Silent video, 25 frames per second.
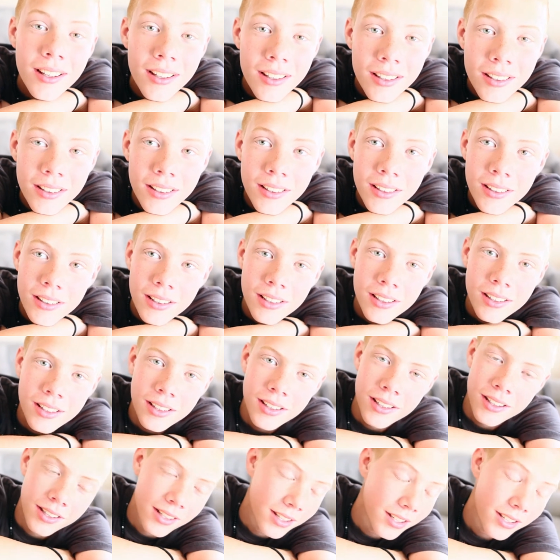What you doing, bro?
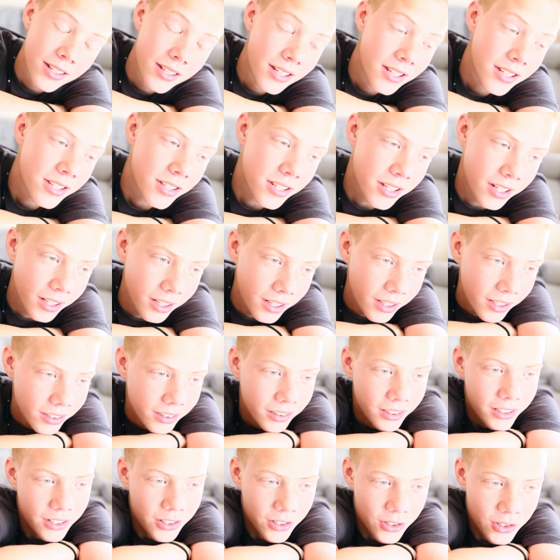Just
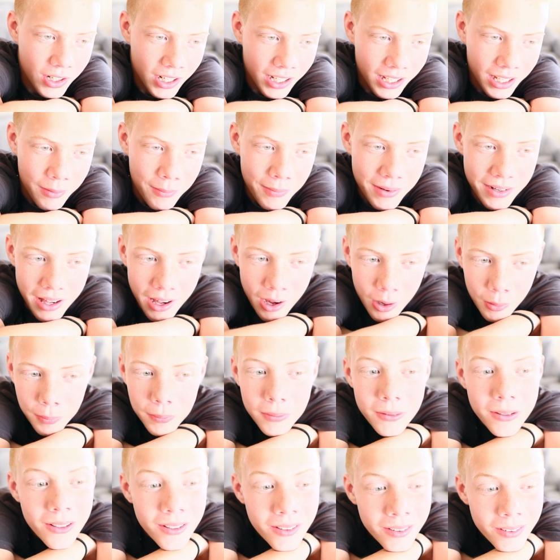chilling. Lear's trying to get me to help
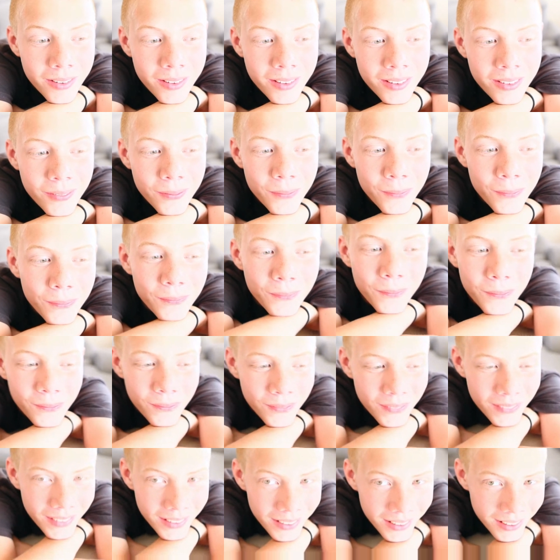her. All right, look
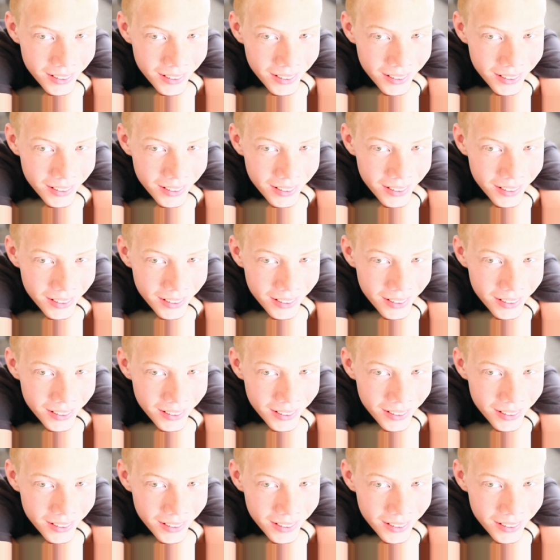at his